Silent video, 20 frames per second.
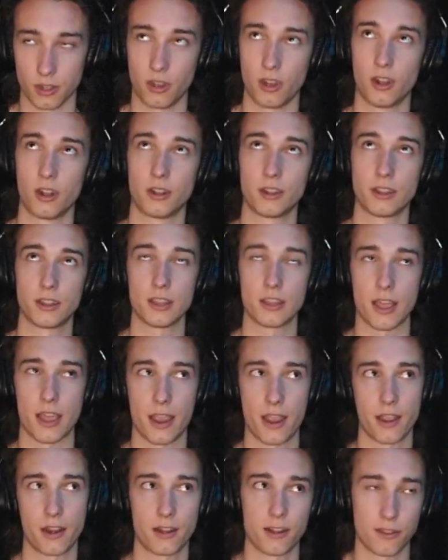it's on
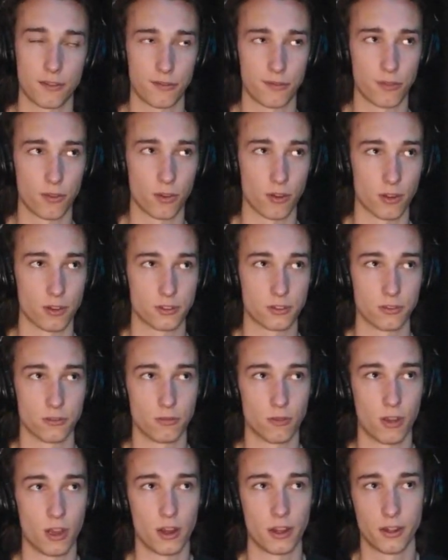the end of 4.
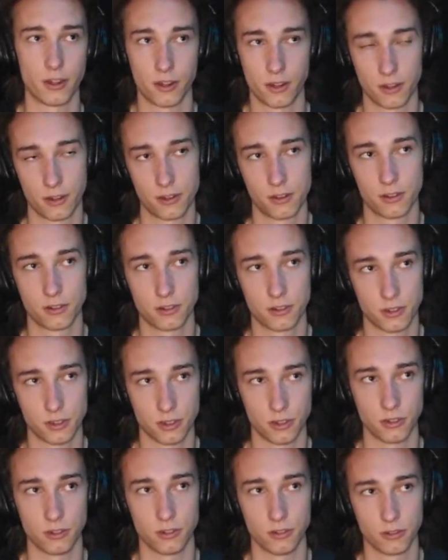So 1, 2,
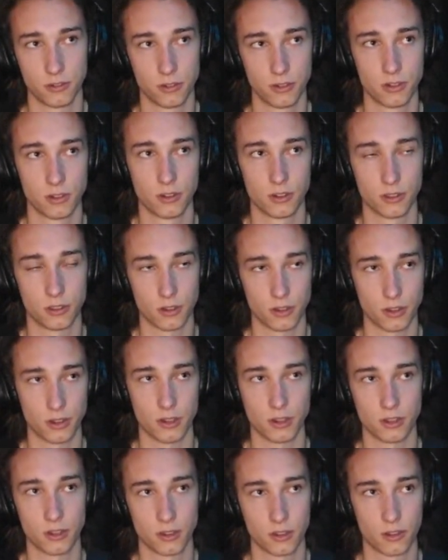3,
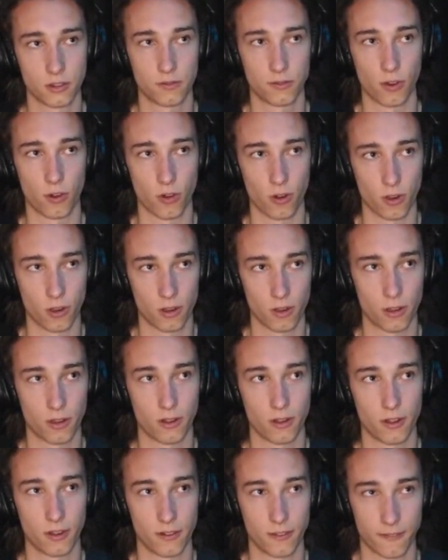
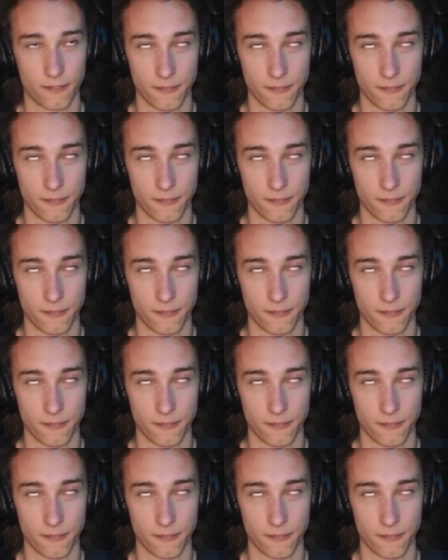4.